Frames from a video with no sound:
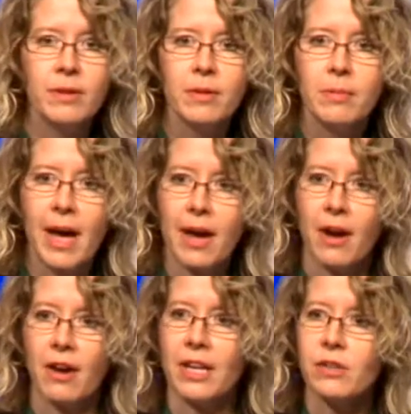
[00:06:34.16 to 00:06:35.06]
by
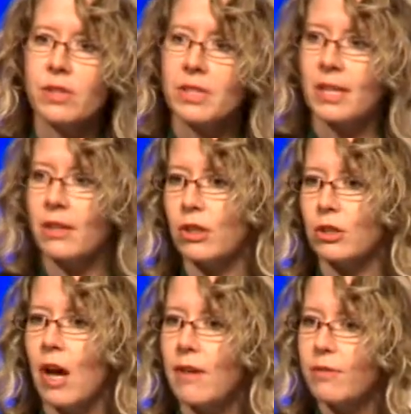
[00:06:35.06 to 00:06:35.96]
our interest in, our
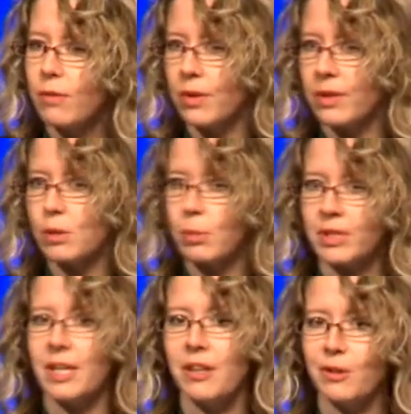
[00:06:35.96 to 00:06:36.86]
love for this
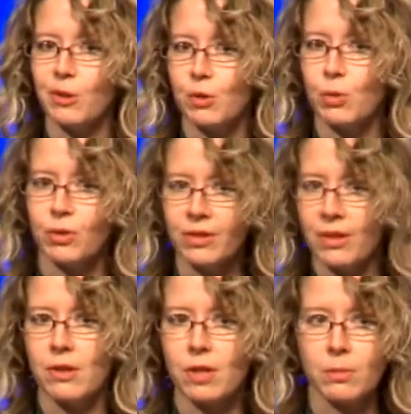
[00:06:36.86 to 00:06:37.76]
particular tool, the
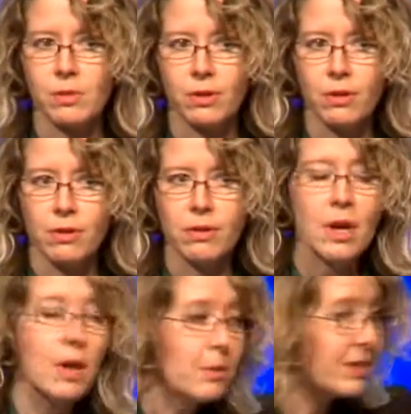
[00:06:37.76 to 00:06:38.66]
leadership circle,
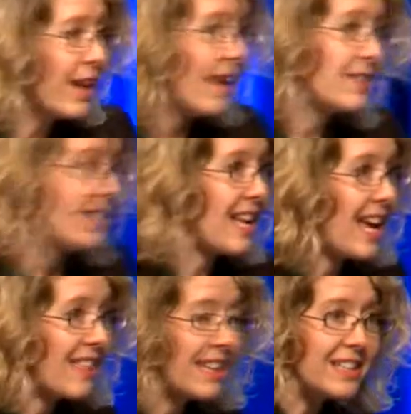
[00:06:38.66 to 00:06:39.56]
which I have to say
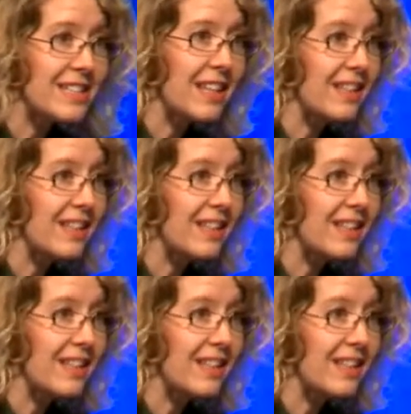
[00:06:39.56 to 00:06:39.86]
I think is